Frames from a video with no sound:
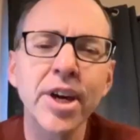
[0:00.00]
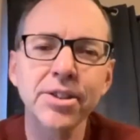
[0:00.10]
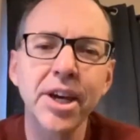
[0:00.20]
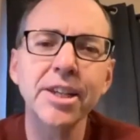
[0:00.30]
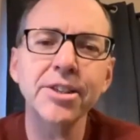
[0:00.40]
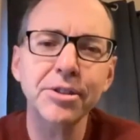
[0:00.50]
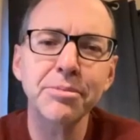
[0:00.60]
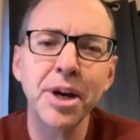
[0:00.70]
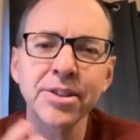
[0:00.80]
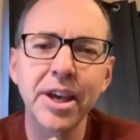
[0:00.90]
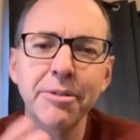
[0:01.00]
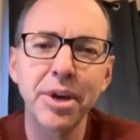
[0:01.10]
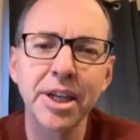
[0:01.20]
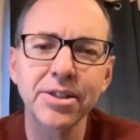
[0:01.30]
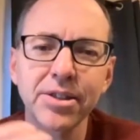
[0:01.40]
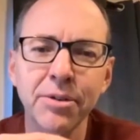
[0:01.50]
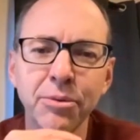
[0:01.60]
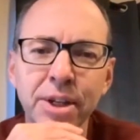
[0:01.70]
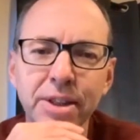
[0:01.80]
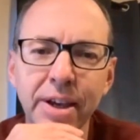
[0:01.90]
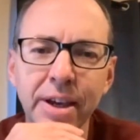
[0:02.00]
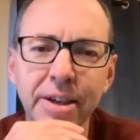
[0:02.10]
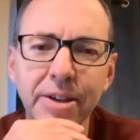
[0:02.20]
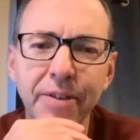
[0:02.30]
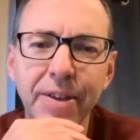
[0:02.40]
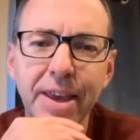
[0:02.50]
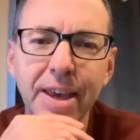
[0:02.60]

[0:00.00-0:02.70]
guys it, customize that based on what they, yeah.